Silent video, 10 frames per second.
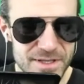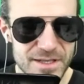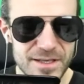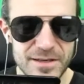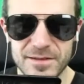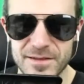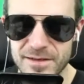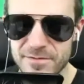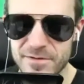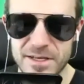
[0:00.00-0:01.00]
the
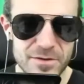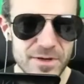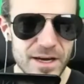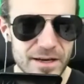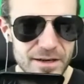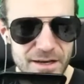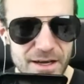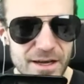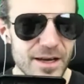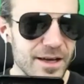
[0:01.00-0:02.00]
VQGAN
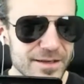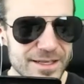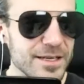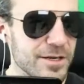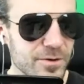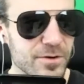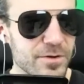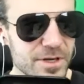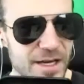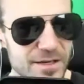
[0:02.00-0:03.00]

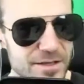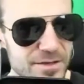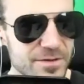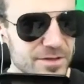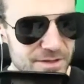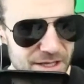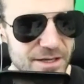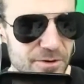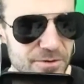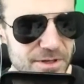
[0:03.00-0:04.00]
decoder again to
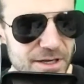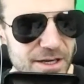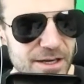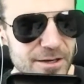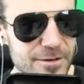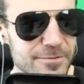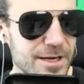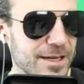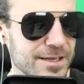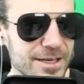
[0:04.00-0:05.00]
decode
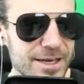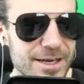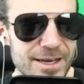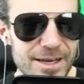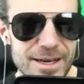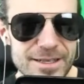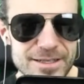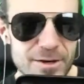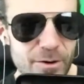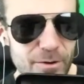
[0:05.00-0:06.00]
that.
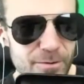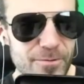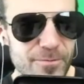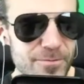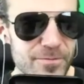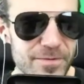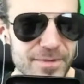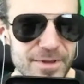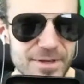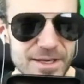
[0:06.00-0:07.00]
So
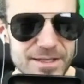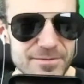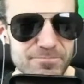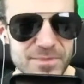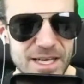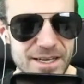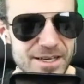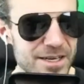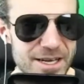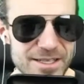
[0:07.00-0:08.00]
these
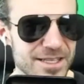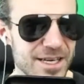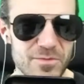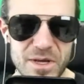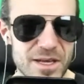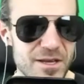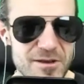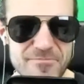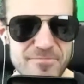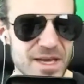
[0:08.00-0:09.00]
techniques can be
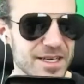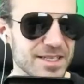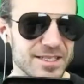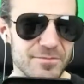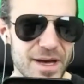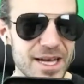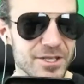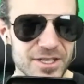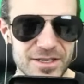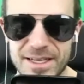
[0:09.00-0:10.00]
mixed and
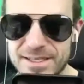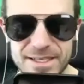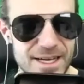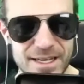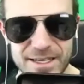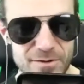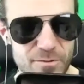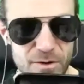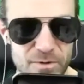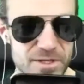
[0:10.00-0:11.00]
matched, and that's exactly
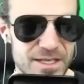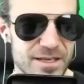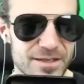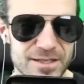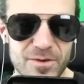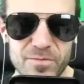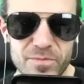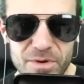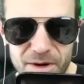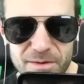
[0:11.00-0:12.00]
what we see. So
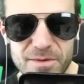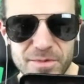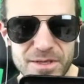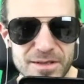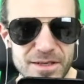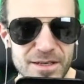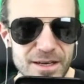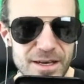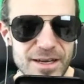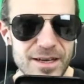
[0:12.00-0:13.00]
probably the
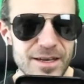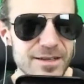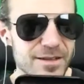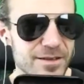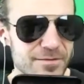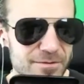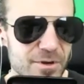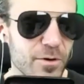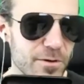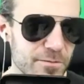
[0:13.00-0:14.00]
going